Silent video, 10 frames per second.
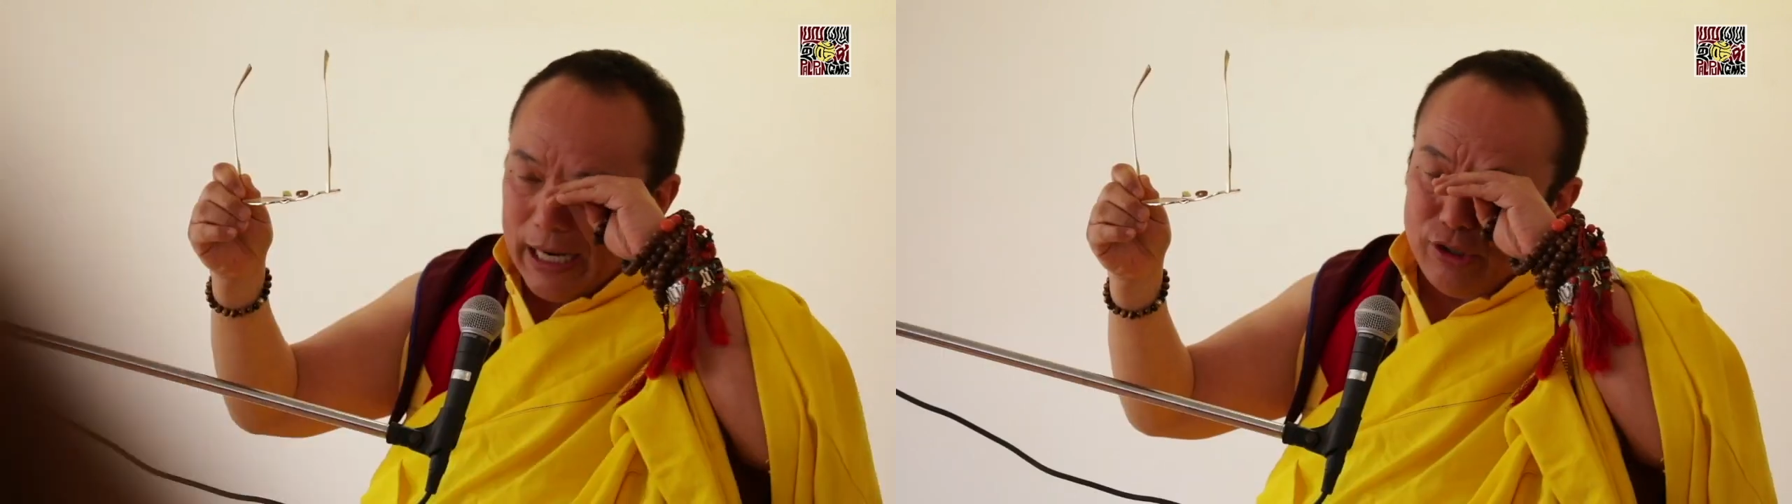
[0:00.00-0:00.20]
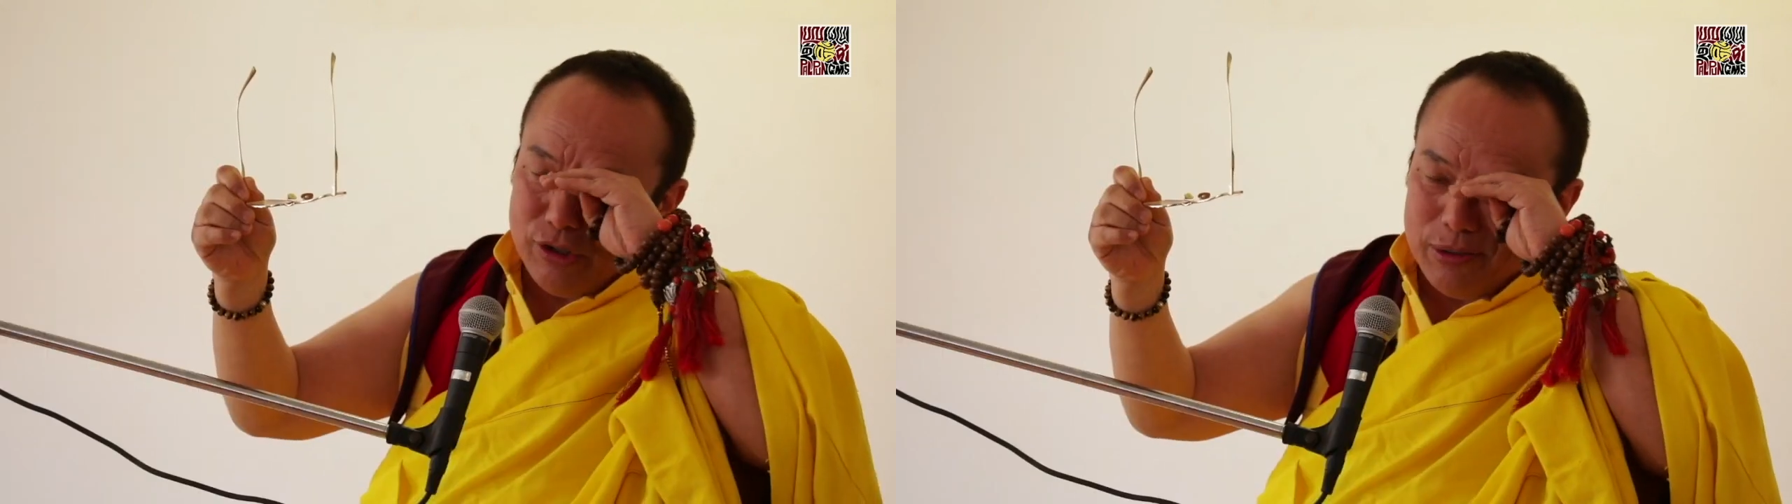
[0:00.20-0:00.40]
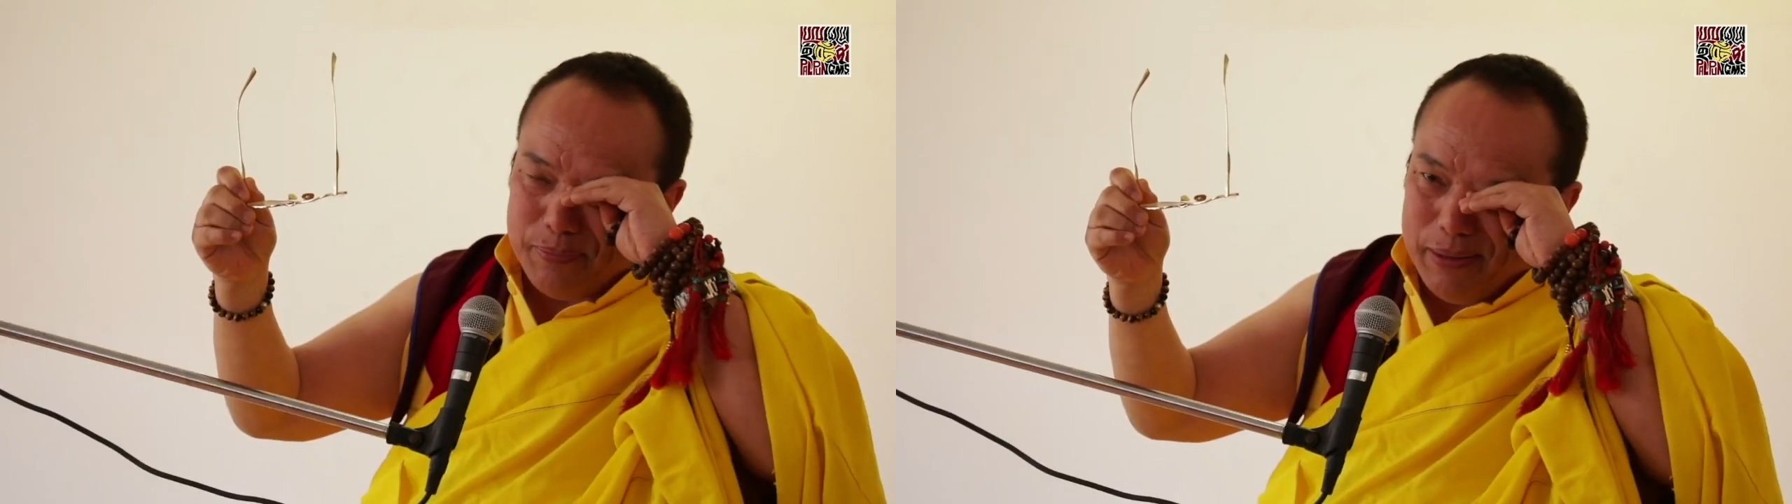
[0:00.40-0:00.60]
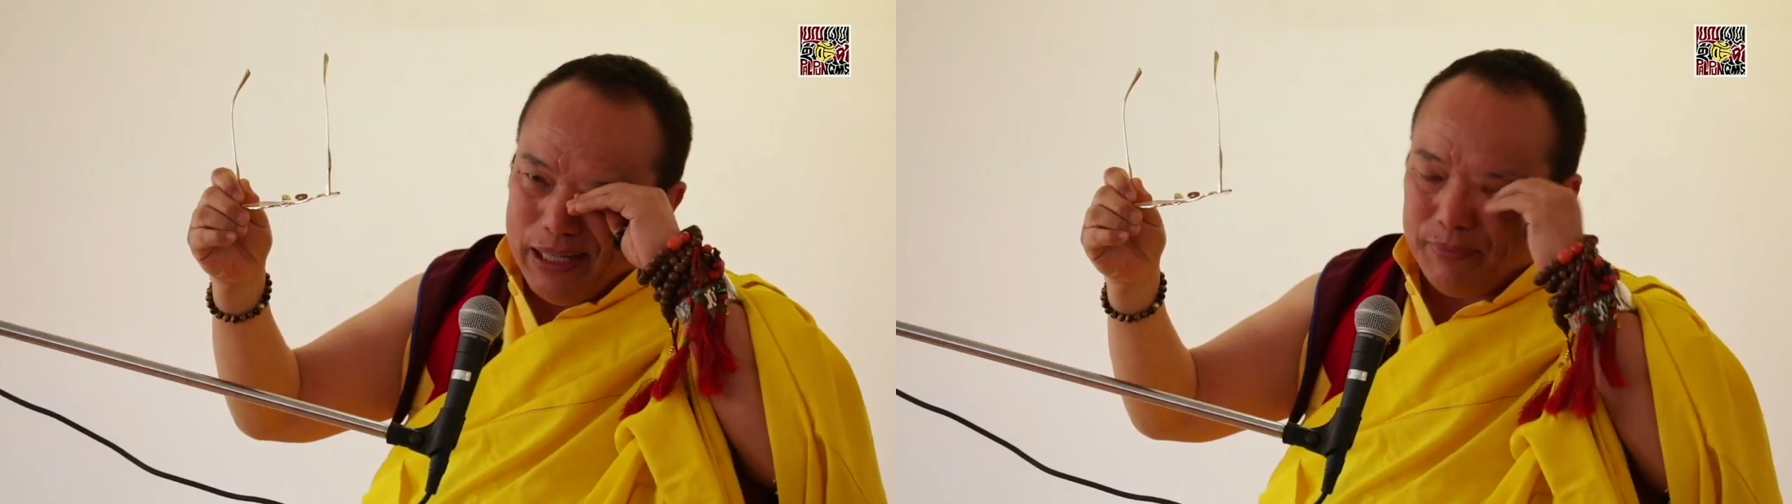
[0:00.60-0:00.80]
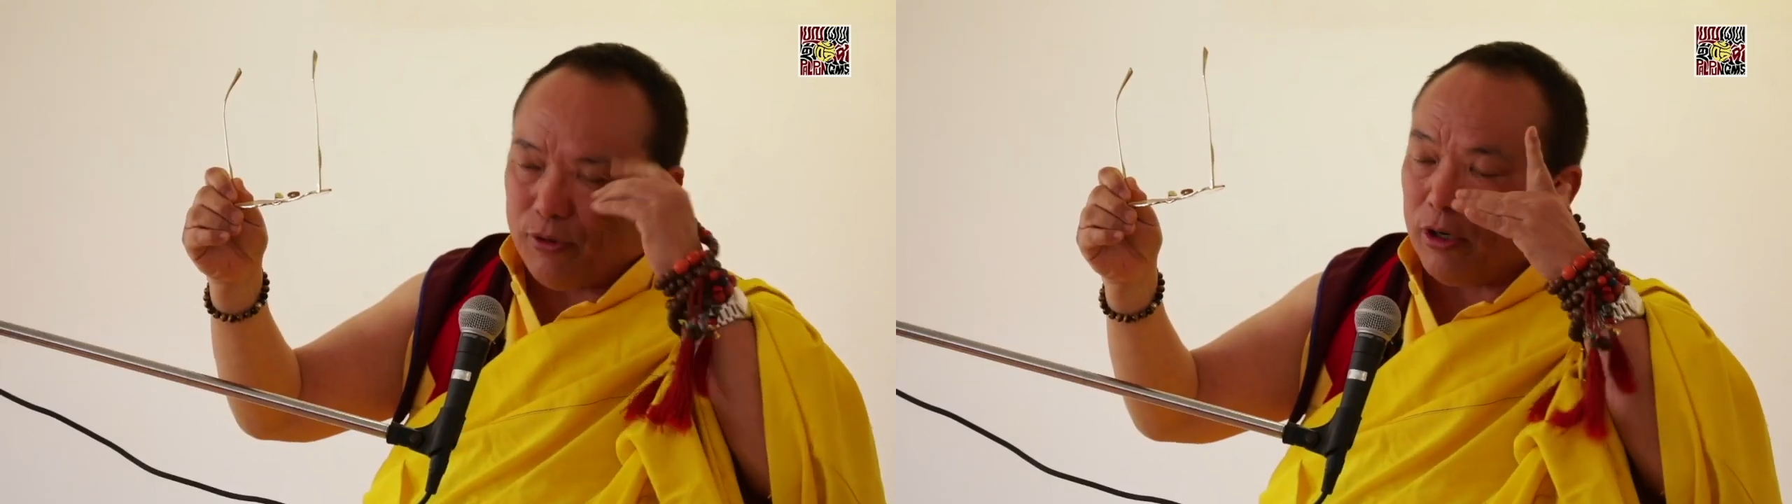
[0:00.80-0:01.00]
I don't
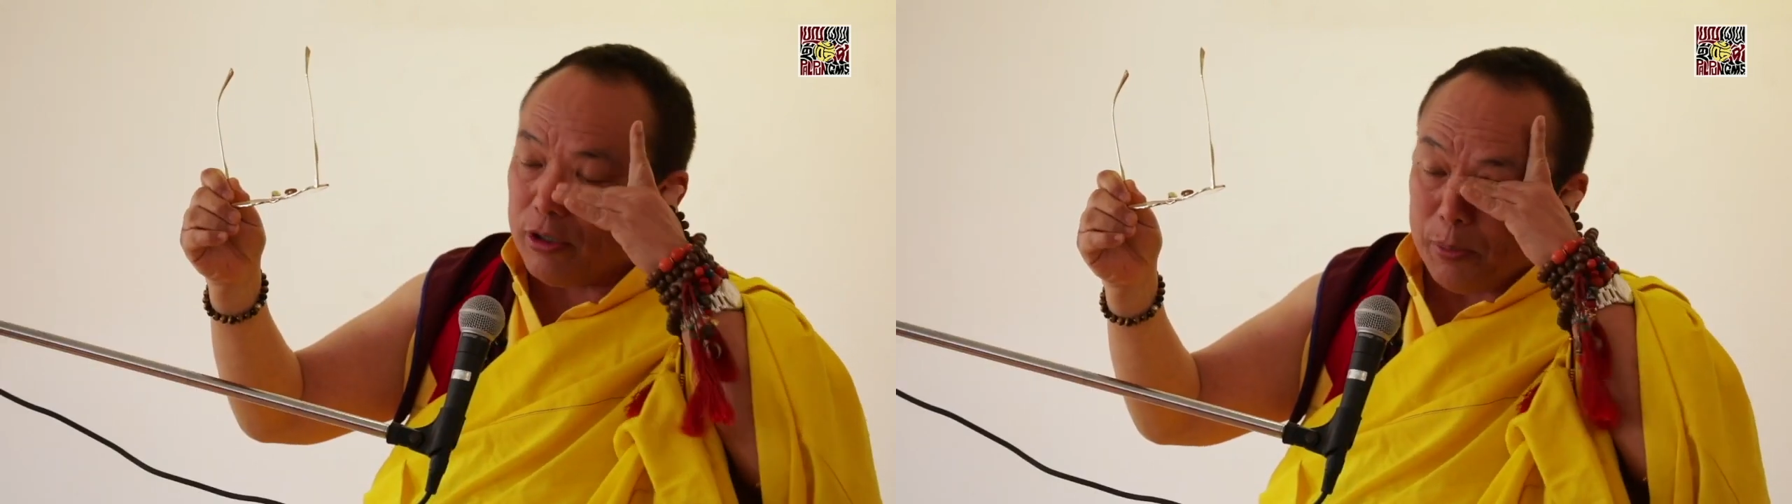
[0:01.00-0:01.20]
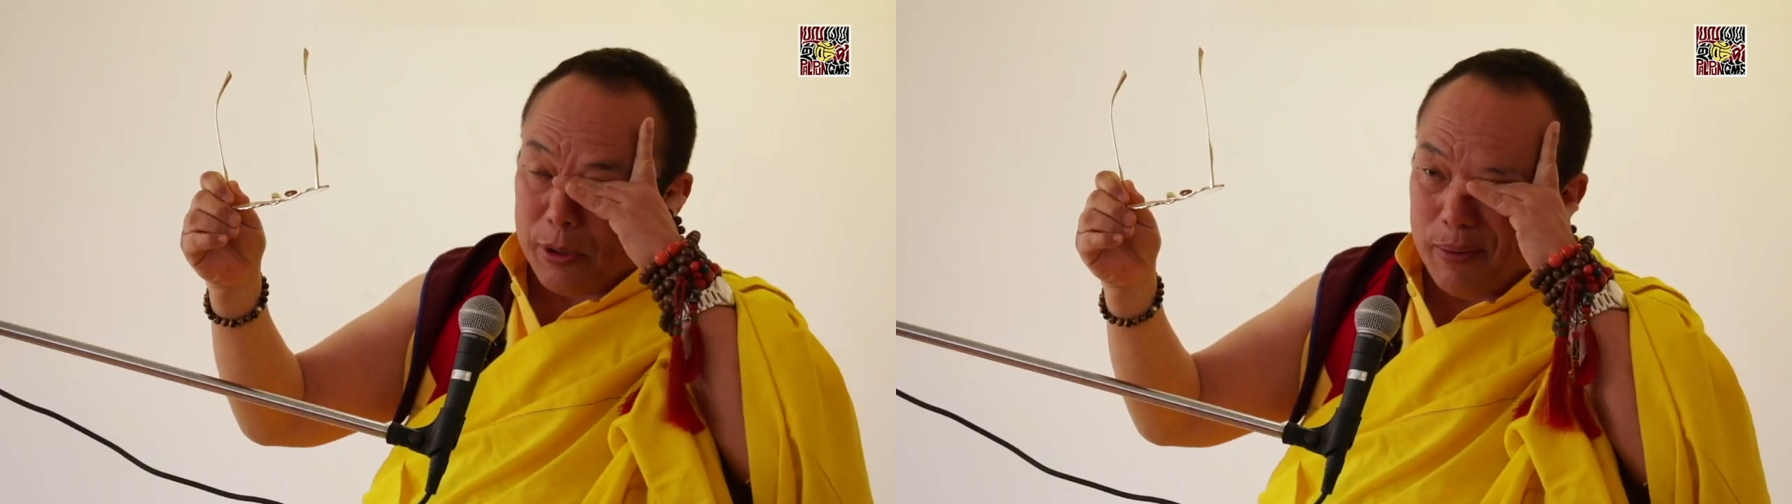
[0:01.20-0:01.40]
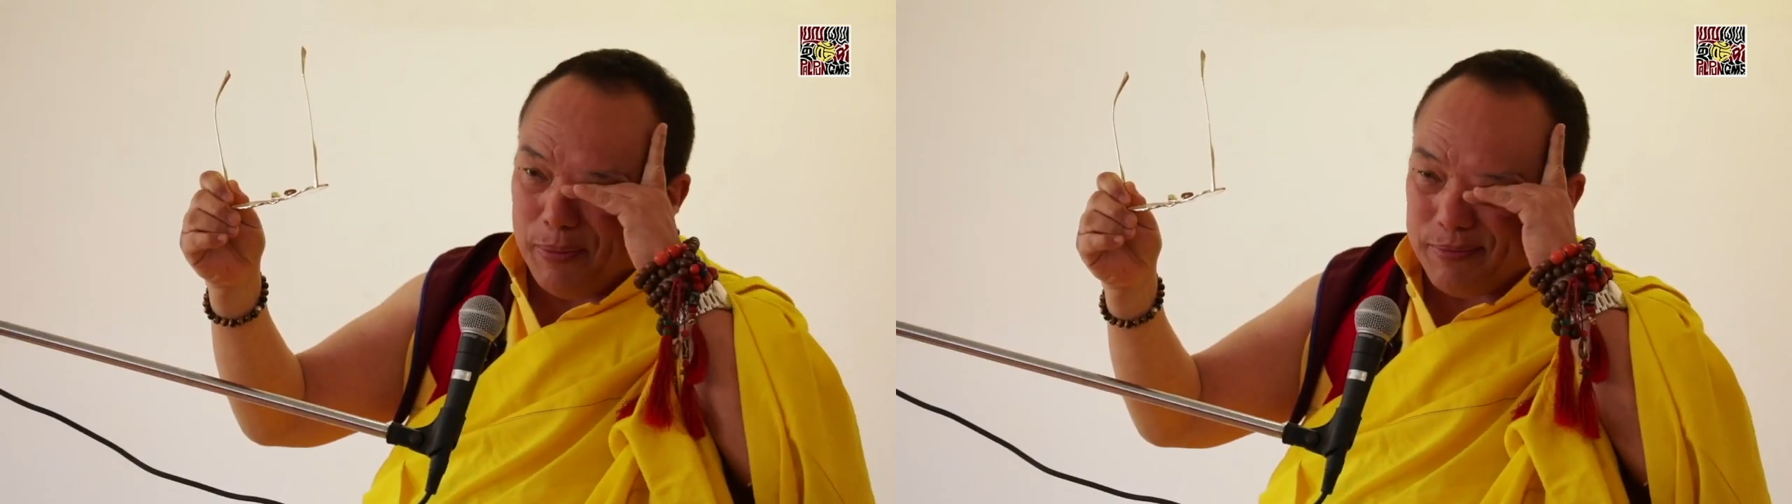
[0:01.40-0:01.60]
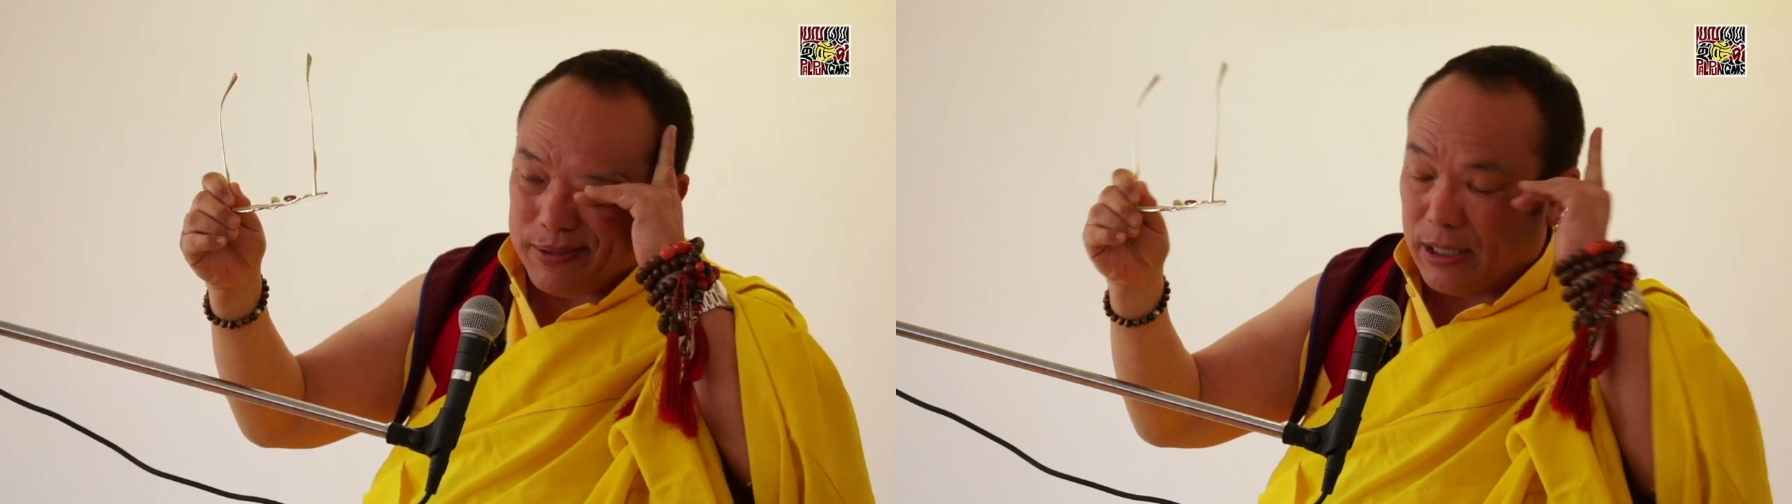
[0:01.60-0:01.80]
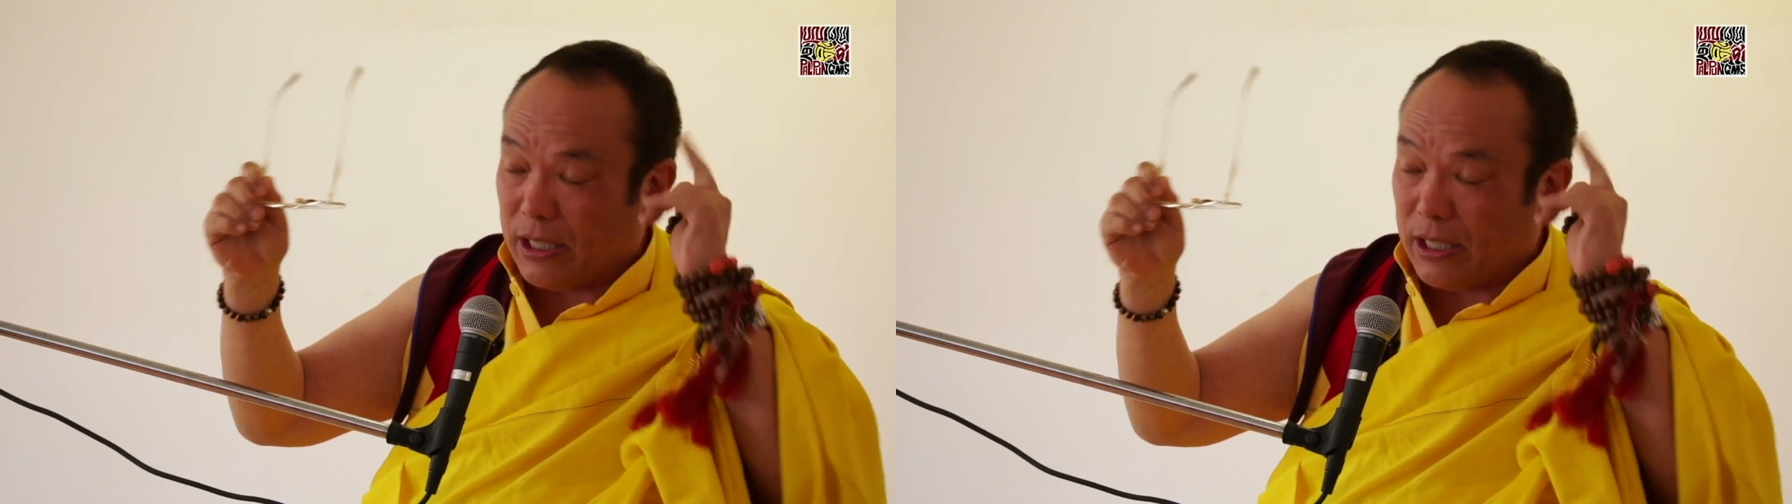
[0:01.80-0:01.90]
believe all the problems